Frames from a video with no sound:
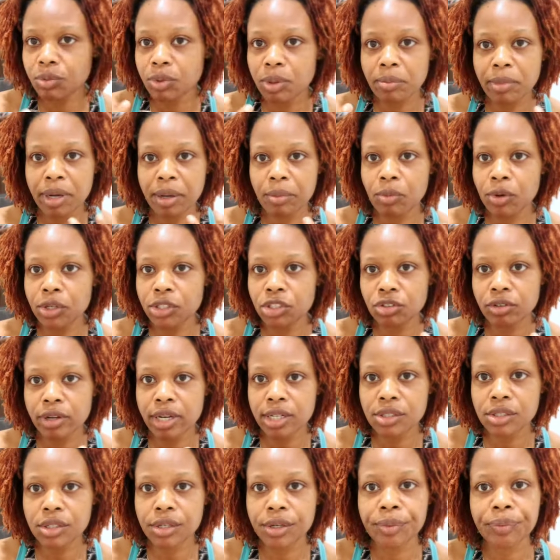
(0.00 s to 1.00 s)
with my
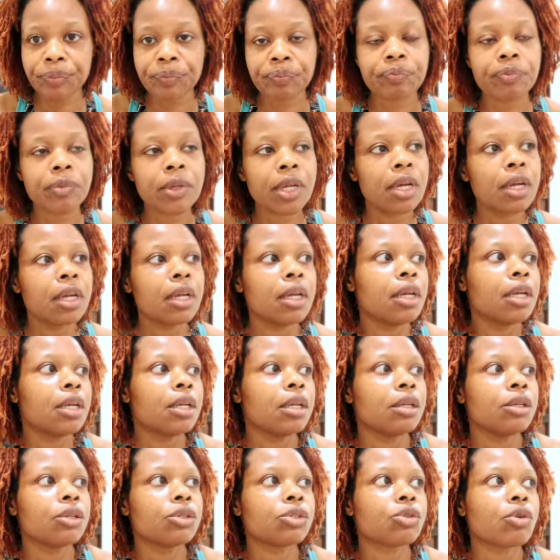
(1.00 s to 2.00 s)
moisturizer.
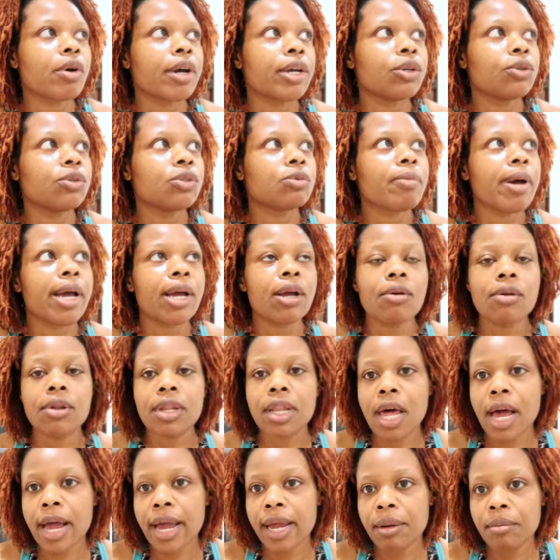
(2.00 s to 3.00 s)
So I use mango
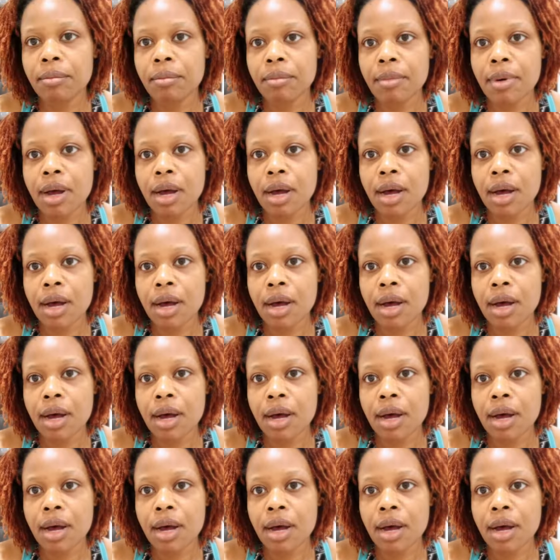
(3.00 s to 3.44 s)
lime